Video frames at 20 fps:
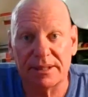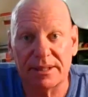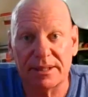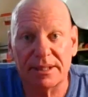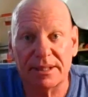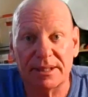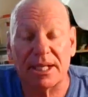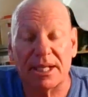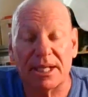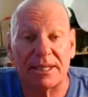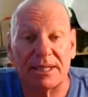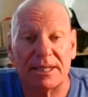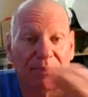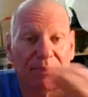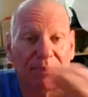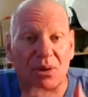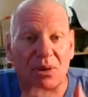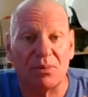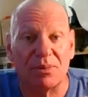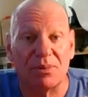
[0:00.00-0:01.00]
The bill
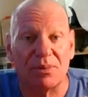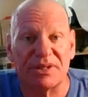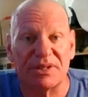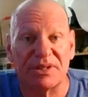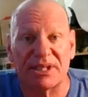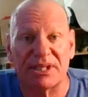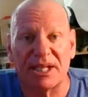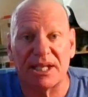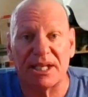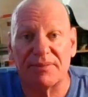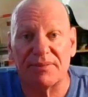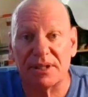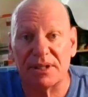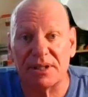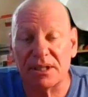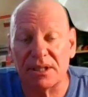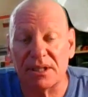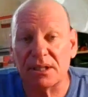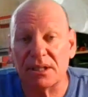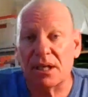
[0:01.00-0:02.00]
was received.
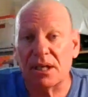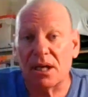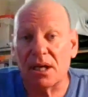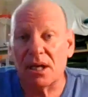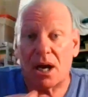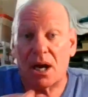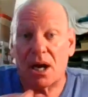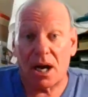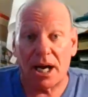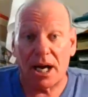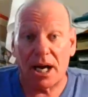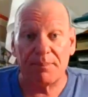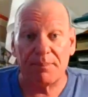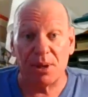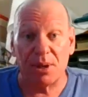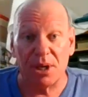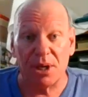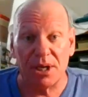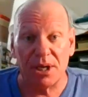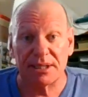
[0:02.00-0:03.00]
I
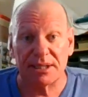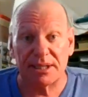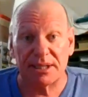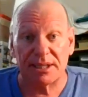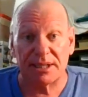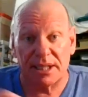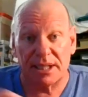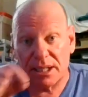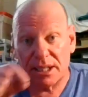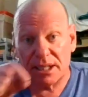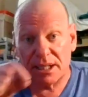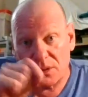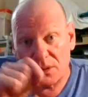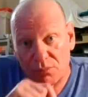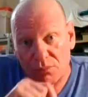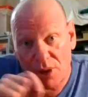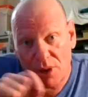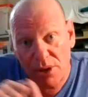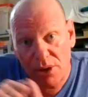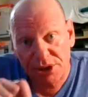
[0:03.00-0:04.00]
personally
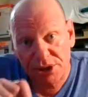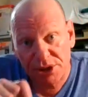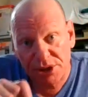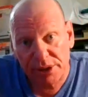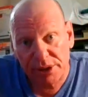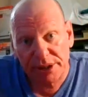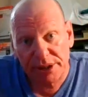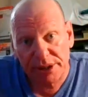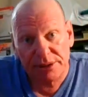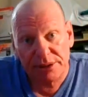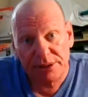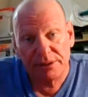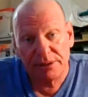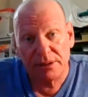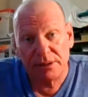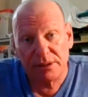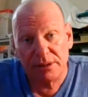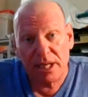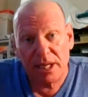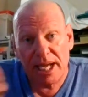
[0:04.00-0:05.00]
wrote on it
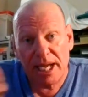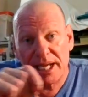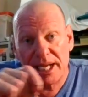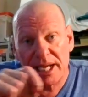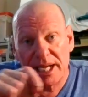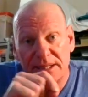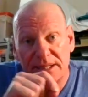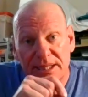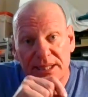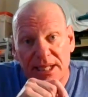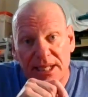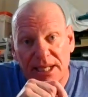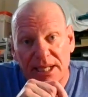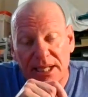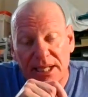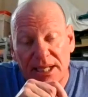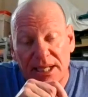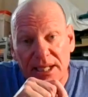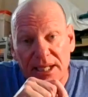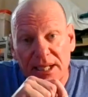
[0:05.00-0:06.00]
as the
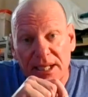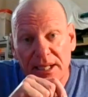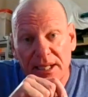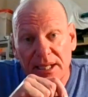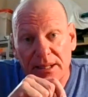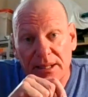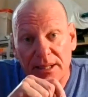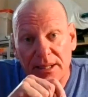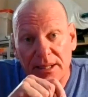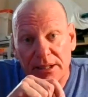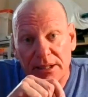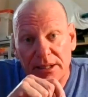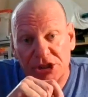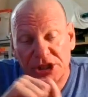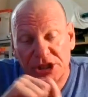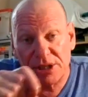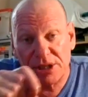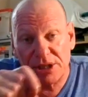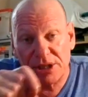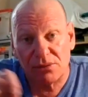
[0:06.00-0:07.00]

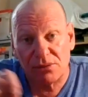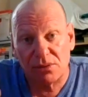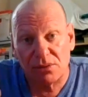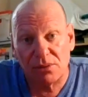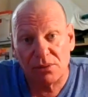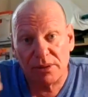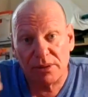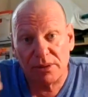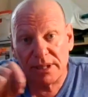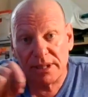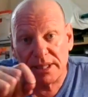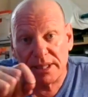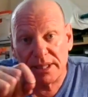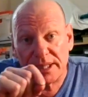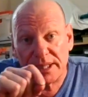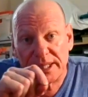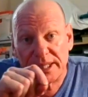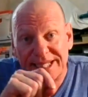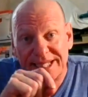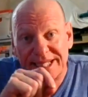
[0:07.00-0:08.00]
general
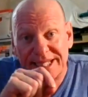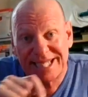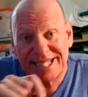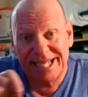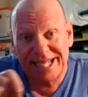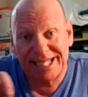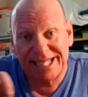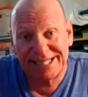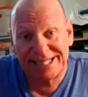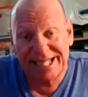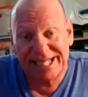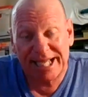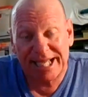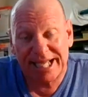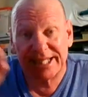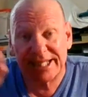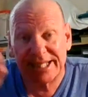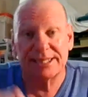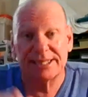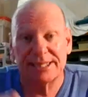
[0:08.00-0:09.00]
executor
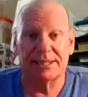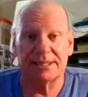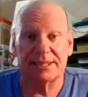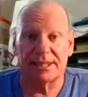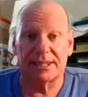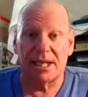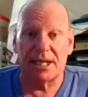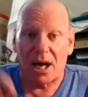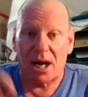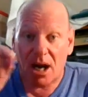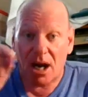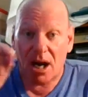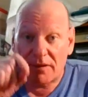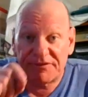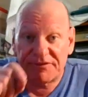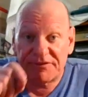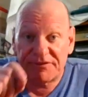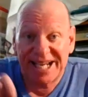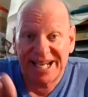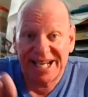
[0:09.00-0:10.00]
of that
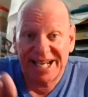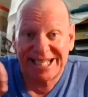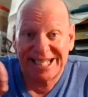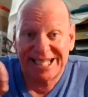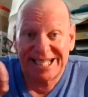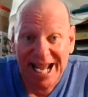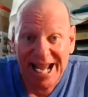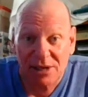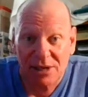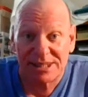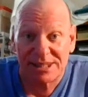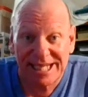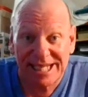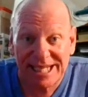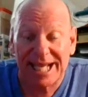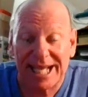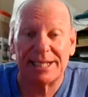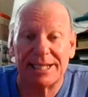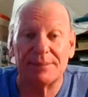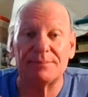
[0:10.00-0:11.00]
account
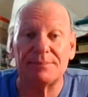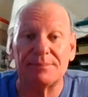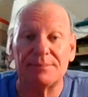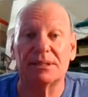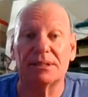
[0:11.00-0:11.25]
name,